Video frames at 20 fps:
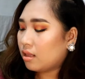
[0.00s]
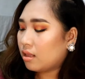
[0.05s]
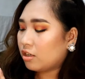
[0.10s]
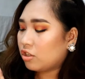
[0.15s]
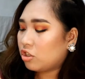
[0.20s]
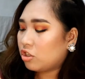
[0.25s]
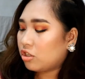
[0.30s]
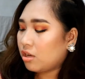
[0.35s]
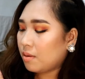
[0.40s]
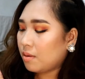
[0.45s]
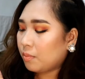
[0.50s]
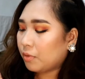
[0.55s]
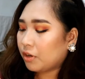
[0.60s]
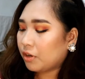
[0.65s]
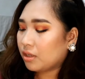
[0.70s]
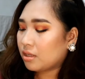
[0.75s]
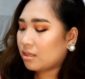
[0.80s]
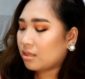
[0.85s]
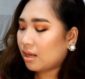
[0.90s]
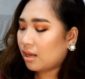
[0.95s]

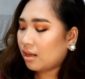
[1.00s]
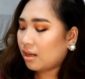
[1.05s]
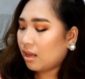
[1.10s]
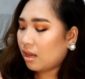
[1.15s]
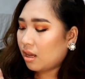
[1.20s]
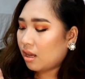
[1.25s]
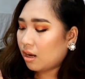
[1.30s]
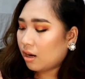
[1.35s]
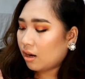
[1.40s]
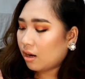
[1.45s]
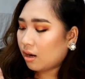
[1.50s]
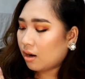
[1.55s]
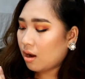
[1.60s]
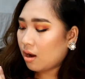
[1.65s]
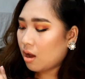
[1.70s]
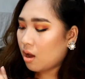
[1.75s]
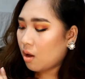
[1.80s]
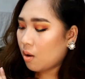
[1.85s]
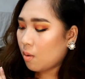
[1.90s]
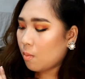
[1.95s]
shimmers in here,
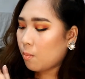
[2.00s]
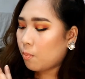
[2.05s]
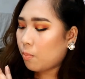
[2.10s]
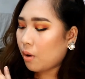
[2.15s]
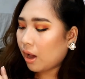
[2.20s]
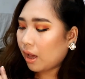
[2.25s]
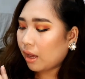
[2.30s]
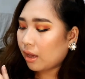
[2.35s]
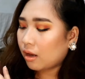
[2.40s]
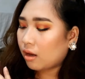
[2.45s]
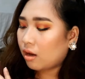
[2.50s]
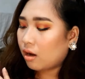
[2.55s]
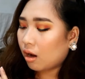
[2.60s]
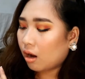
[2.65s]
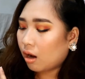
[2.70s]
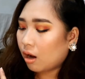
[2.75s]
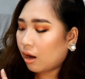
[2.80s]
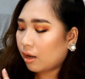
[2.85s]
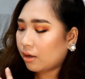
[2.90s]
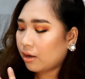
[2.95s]
by
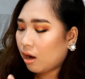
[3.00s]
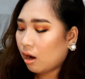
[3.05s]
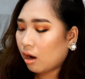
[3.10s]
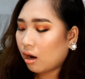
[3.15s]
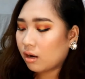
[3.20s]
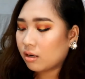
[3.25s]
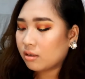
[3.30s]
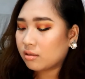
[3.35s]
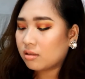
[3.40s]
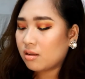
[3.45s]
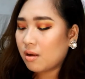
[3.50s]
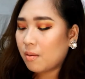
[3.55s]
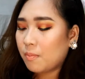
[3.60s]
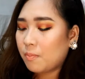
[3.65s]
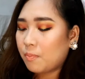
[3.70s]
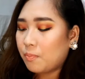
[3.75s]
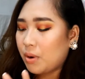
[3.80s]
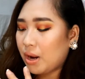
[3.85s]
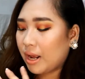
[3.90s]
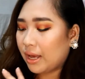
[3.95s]
God, are the
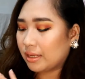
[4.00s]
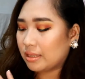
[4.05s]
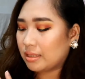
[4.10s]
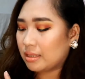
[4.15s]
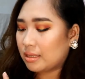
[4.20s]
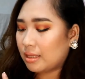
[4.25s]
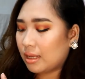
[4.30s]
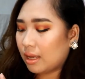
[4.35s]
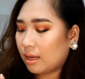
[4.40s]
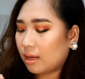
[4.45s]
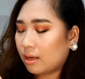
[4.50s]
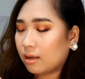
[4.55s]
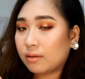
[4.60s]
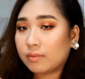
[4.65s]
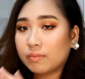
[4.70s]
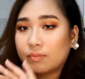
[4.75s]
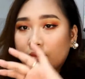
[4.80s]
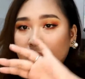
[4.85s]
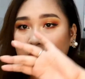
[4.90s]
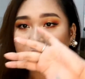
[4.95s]
best. Like,
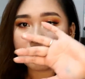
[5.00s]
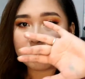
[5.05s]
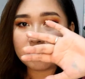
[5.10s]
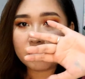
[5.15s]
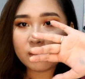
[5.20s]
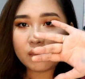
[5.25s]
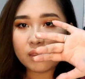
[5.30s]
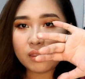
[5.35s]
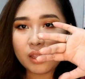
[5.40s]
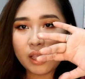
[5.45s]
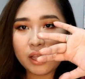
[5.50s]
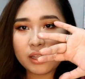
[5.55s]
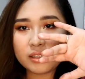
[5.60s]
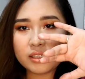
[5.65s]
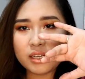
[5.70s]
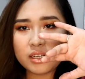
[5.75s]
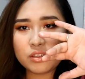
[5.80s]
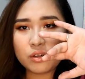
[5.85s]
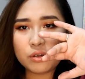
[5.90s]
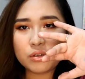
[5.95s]
and
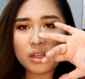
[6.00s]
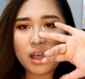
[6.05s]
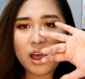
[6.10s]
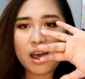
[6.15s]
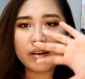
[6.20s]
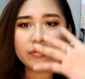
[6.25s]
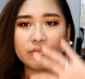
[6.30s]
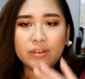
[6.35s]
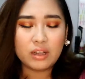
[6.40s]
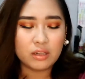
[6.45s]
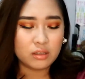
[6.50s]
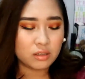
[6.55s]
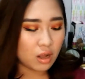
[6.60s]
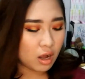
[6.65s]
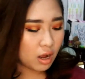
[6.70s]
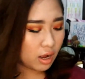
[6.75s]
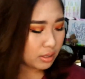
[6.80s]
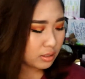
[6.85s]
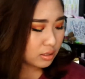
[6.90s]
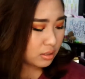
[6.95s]
they don't have a
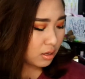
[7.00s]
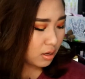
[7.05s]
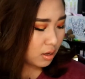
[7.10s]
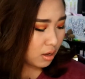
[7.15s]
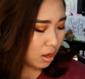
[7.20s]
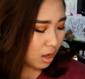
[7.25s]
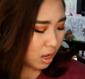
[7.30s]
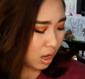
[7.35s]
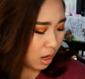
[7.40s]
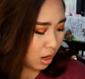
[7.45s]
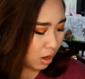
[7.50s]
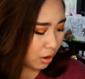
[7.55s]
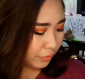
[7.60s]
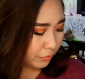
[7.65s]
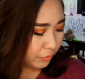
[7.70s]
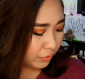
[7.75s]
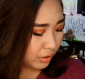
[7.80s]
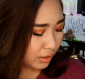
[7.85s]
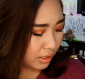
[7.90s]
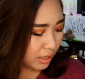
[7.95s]
lot
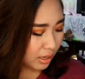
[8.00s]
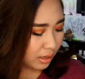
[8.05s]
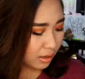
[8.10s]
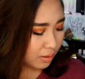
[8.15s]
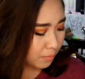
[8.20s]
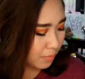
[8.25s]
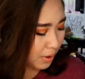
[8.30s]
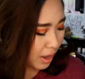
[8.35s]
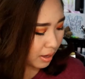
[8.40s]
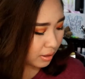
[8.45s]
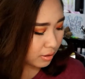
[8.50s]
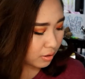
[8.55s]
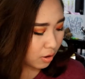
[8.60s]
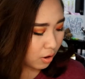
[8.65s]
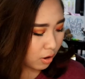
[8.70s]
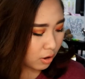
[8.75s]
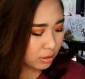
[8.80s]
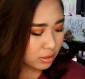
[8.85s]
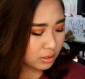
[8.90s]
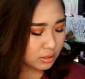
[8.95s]
of
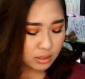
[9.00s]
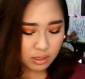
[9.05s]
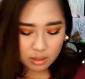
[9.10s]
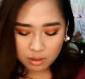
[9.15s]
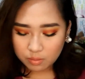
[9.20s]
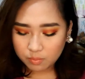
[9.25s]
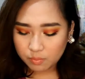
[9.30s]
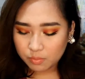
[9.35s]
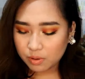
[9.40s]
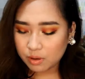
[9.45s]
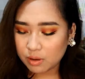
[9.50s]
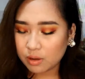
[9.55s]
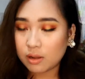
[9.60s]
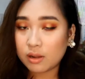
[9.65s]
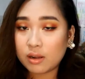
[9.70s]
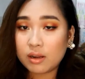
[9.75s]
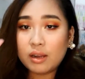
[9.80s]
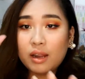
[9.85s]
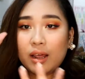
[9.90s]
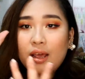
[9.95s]
kickback on them.
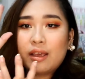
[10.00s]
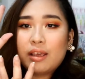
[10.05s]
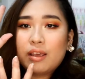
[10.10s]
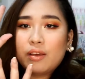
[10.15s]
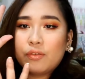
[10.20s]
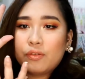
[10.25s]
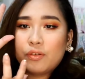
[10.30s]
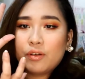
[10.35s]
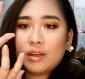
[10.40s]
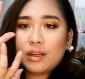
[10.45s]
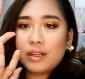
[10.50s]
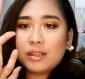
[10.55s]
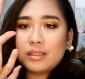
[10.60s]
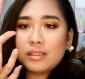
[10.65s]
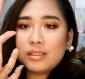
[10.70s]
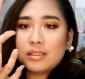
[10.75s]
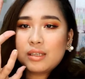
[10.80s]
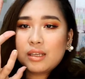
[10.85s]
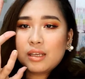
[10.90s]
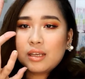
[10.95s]
Like if you can
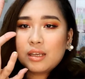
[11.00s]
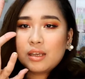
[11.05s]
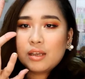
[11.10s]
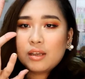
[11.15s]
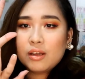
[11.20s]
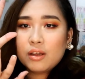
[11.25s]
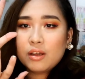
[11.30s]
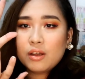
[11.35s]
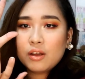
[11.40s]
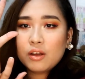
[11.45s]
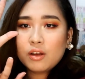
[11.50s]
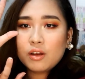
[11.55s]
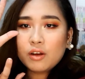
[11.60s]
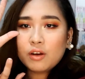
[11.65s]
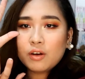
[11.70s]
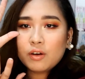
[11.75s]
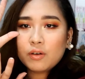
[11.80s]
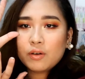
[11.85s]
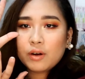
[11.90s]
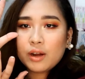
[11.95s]
see
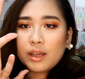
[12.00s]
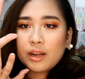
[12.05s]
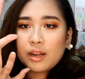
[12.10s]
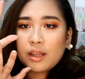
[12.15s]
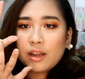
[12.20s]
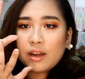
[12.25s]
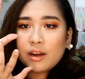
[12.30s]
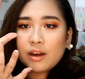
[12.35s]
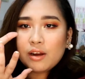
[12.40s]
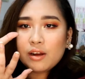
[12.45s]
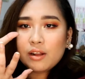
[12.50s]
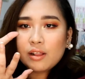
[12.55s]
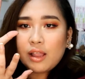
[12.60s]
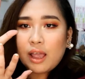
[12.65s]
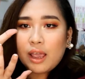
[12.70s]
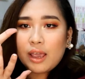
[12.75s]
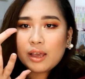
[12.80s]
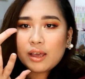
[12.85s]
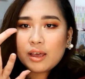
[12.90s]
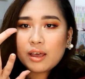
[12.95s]
right here,
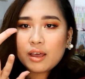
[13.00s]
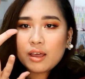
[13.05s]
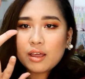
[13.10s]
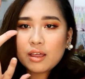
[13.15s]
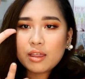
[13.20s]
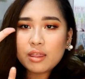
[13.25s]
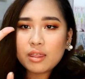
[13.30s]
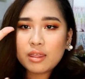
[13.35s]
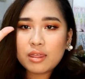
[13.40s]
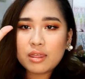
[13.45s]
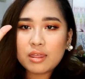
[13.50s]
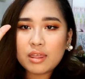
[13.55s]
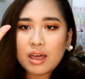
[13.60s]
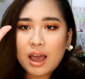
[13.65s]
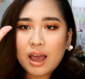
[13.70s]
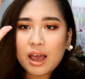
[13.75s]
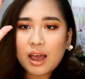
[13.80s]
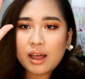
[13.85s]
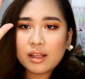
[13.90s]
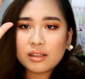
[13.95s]
like
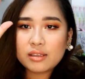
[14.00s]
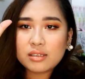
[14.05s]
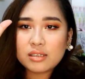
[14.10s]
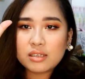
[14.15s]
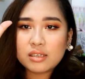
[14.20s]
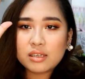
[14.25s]
that